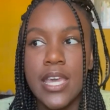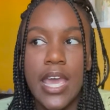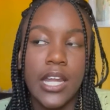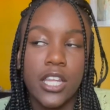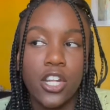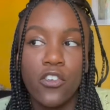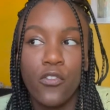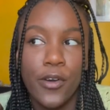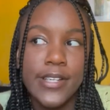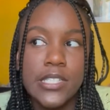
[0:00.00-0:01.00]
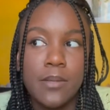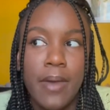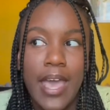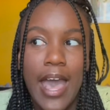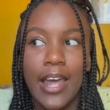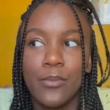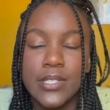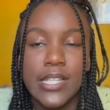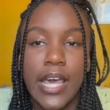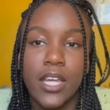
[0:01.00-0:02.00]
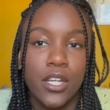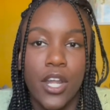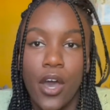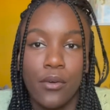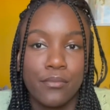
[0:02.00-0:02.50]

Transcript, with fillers: And a little voice in my head was like, no.